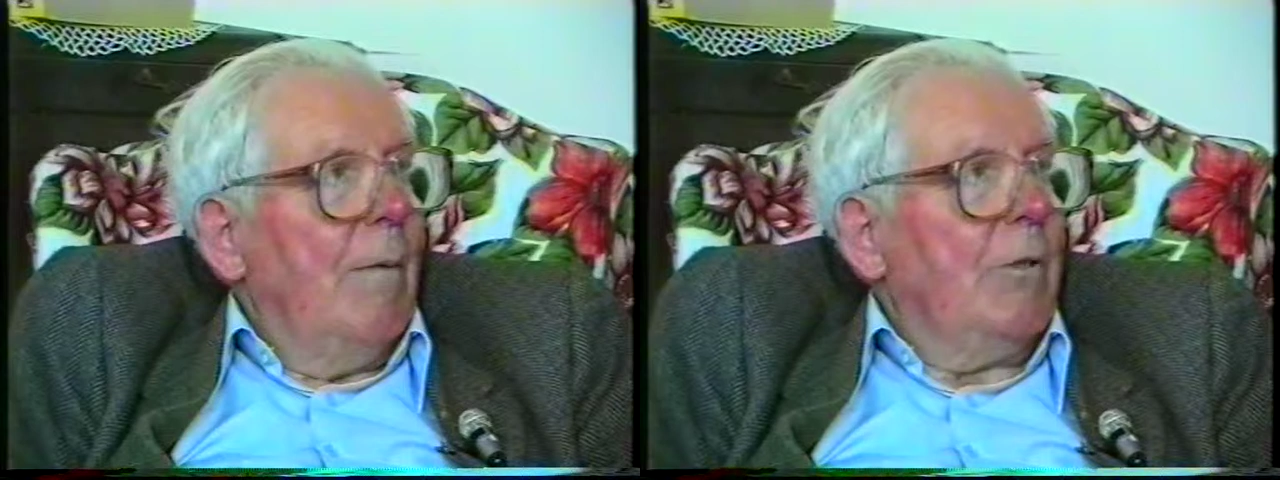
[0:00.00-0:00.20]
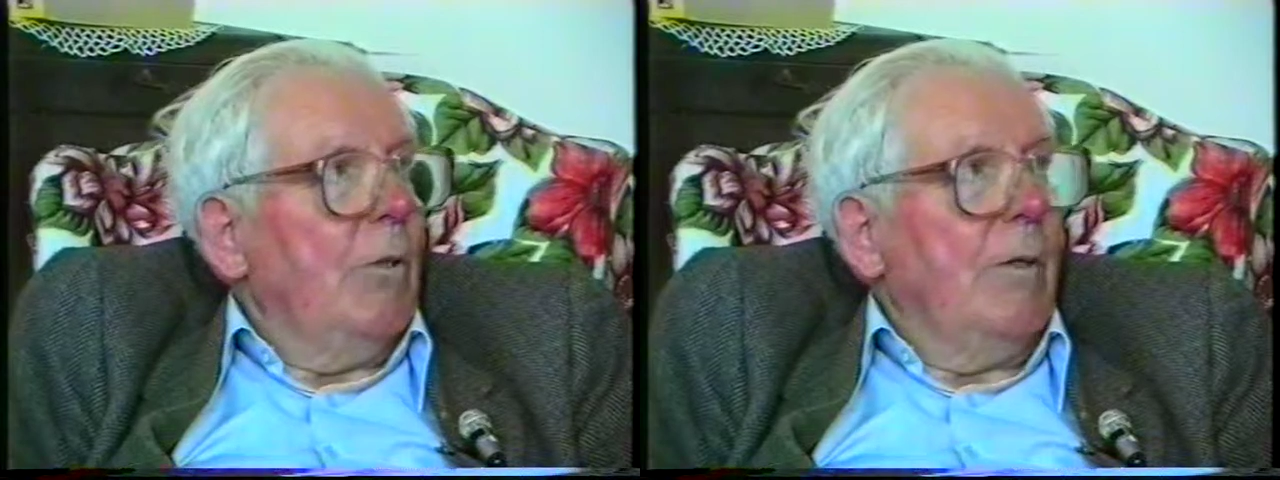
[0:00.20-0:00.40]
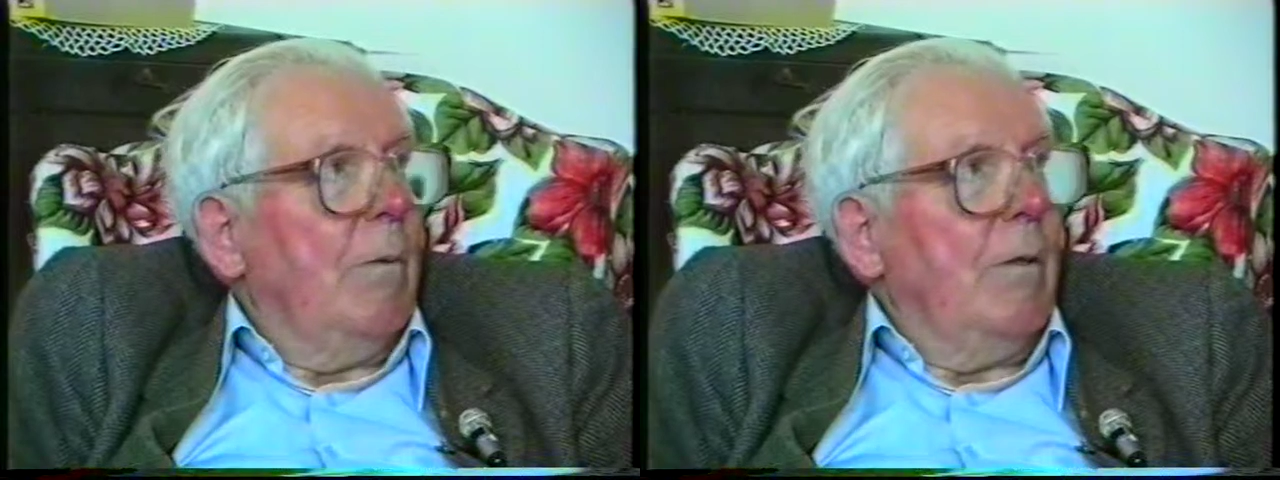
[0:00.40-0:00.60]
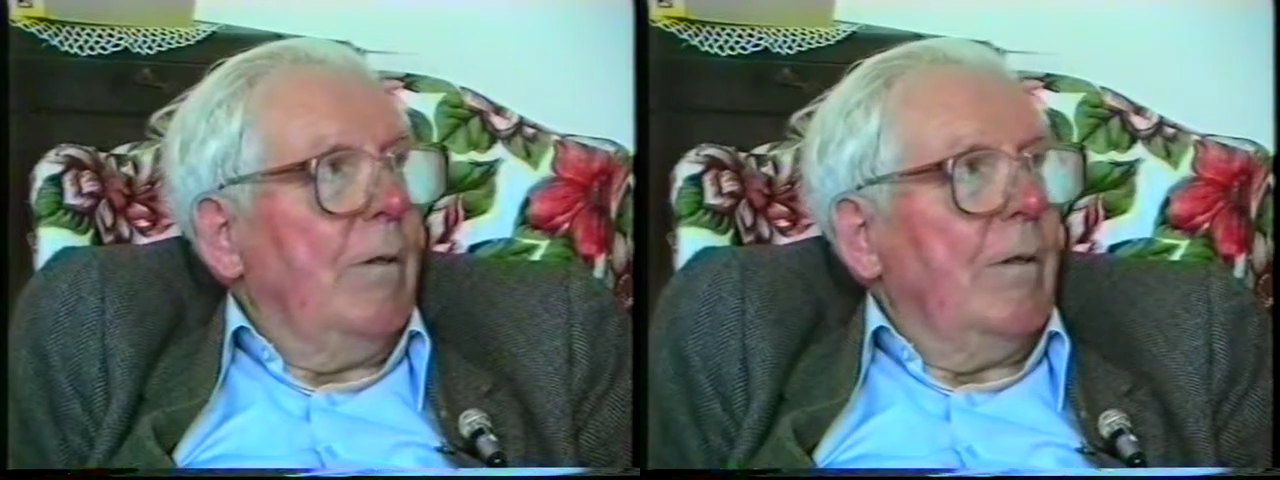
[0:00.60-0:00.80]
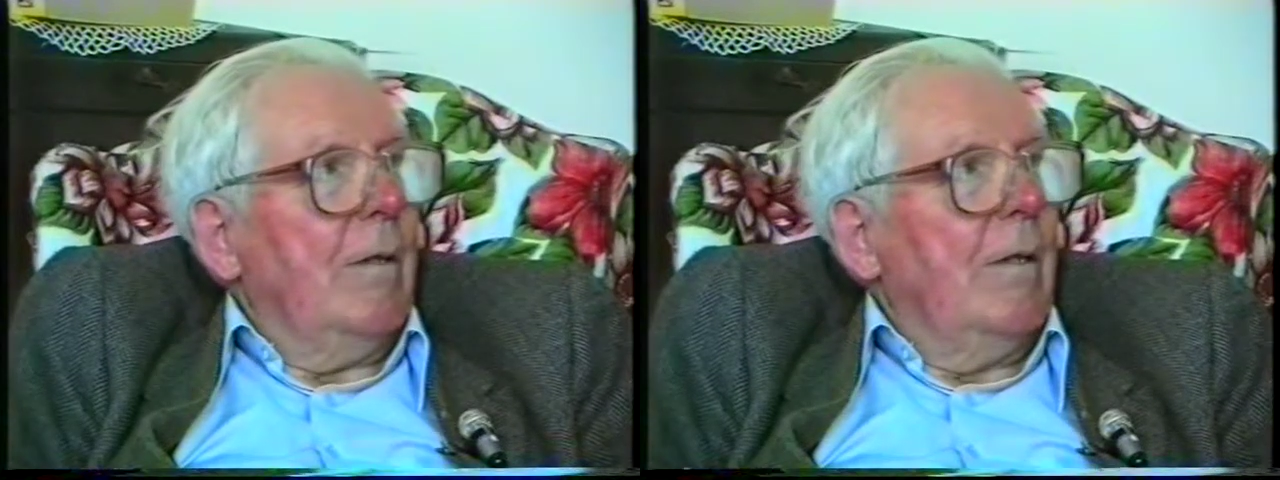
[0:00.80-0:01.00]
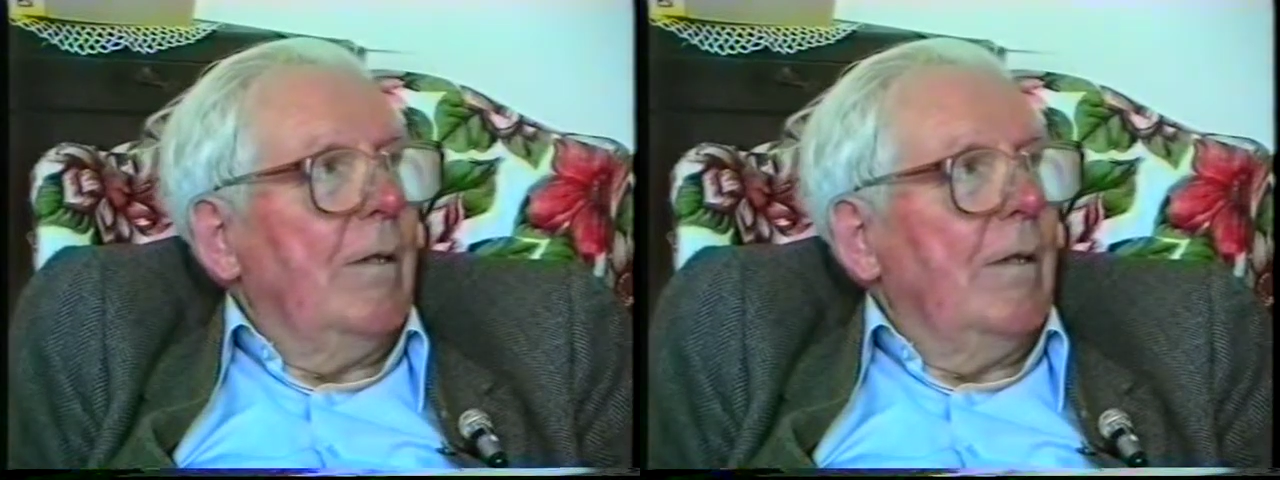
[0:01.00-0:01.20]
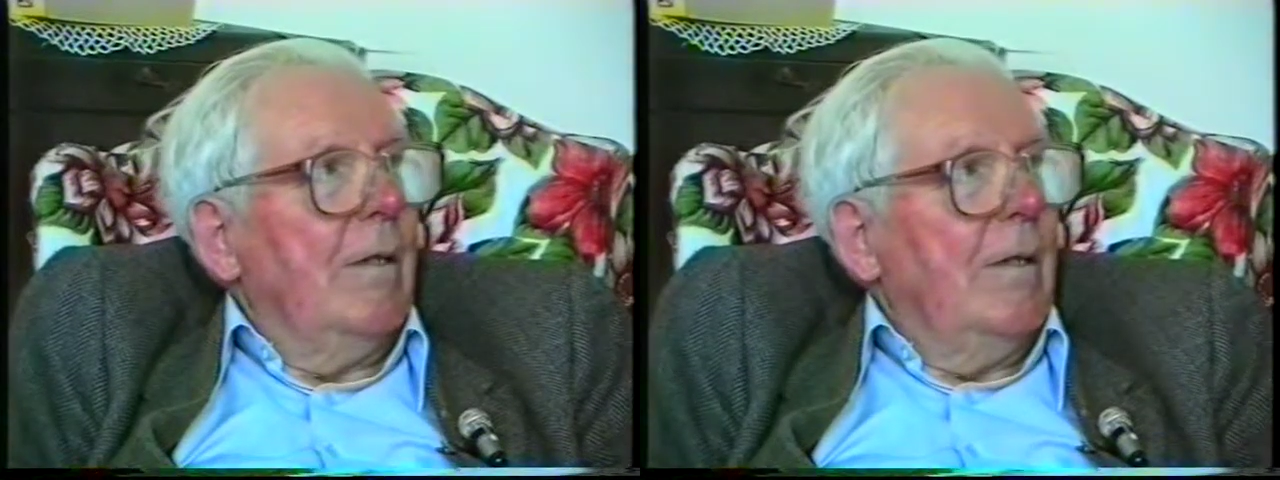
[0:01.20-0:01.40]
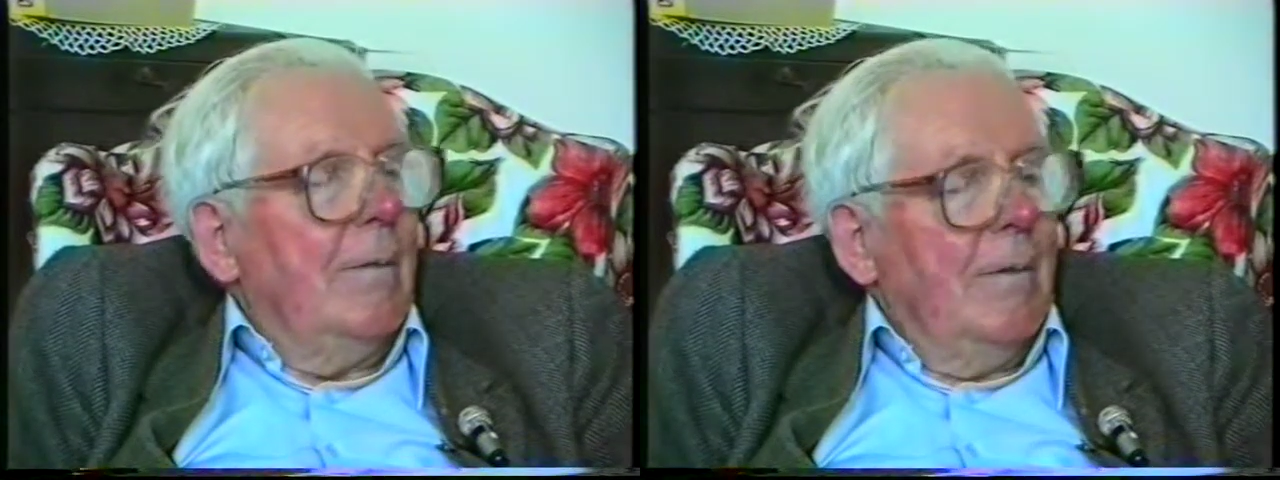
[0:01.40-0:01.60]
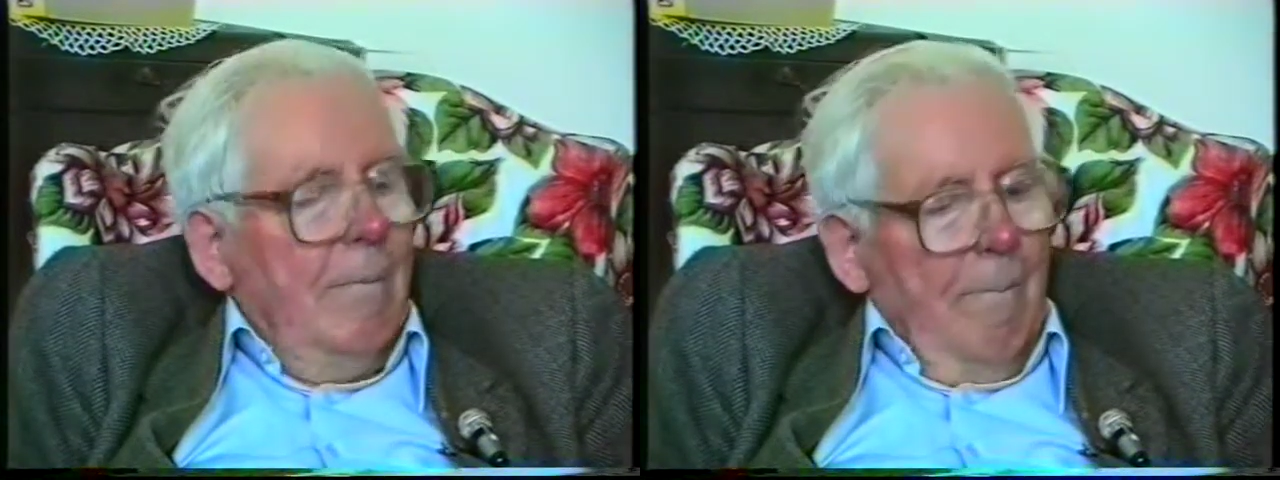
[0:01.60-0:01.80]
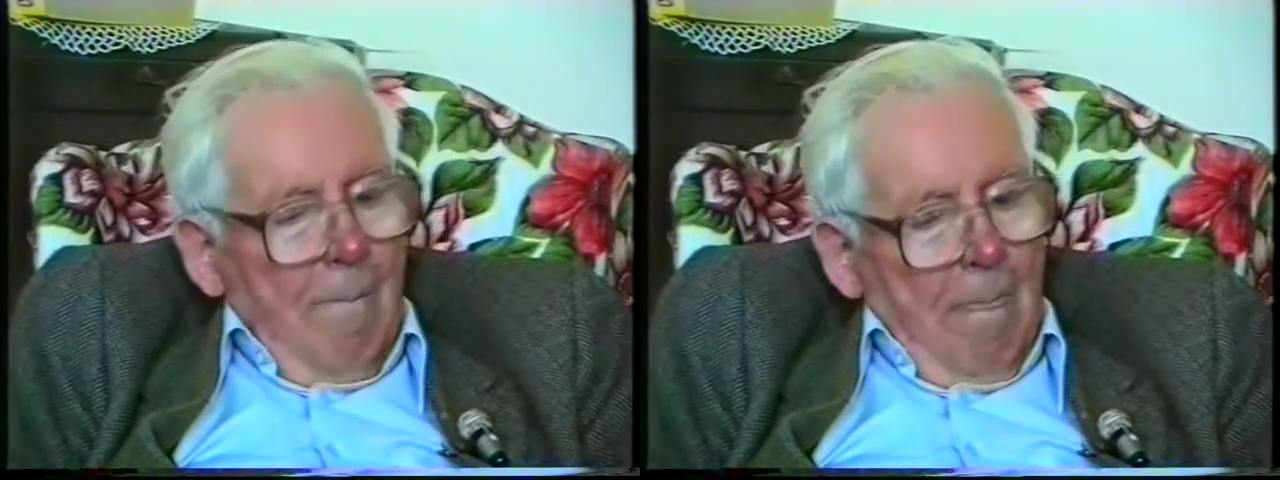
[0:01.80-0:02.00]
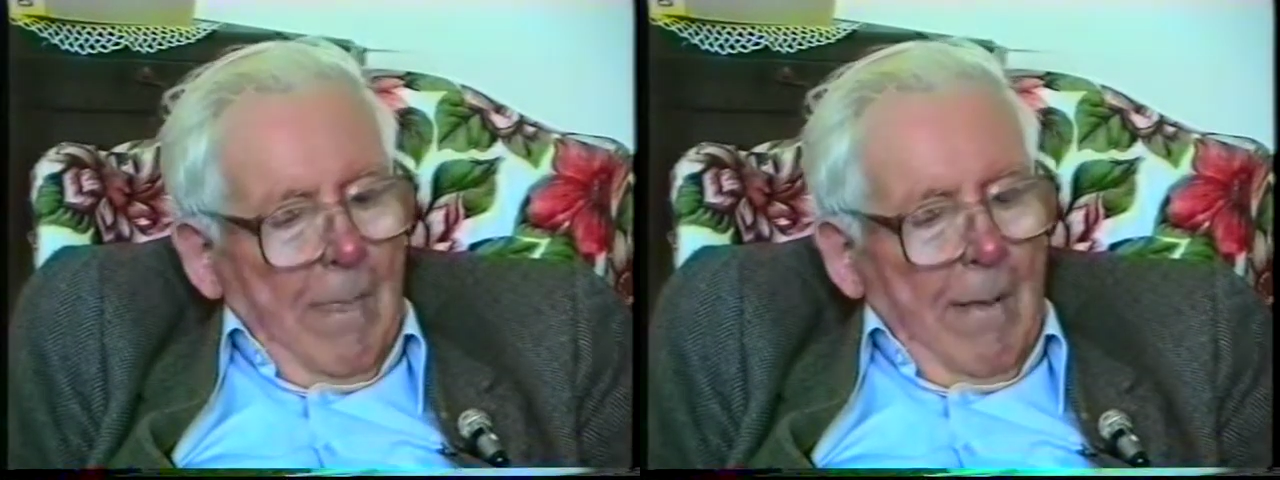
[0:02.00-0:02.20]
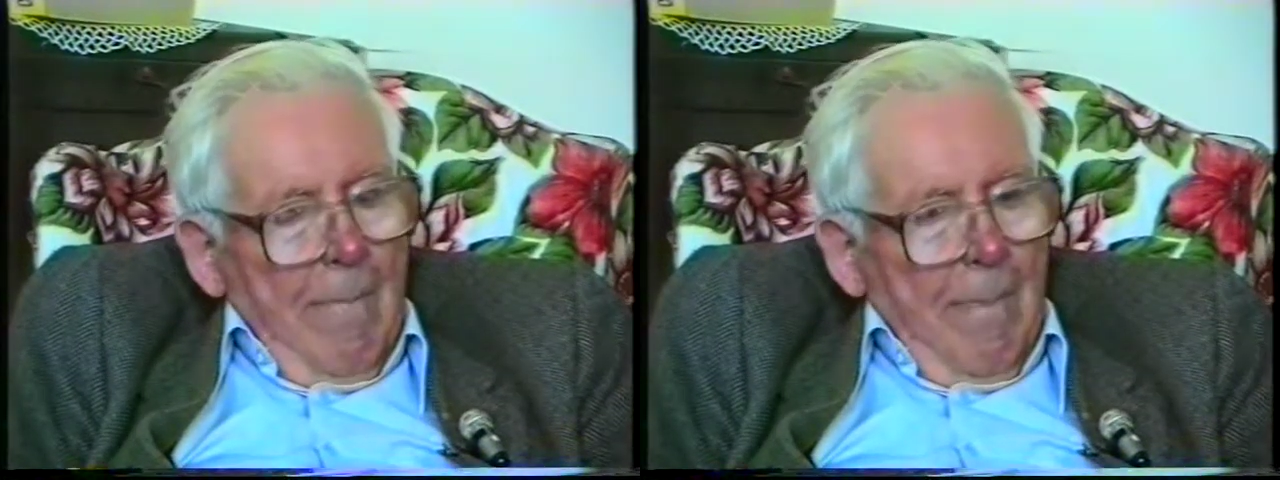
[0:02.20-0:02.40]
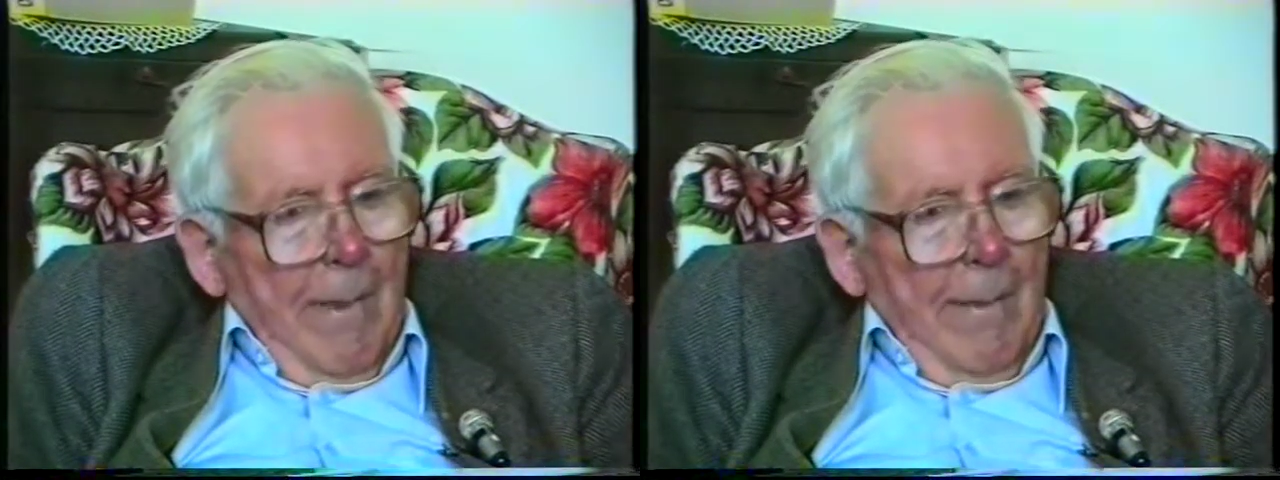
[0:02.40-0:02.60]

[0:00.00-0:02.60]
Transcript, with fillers: sure they wouldn't. Mm -hmm. What about uh,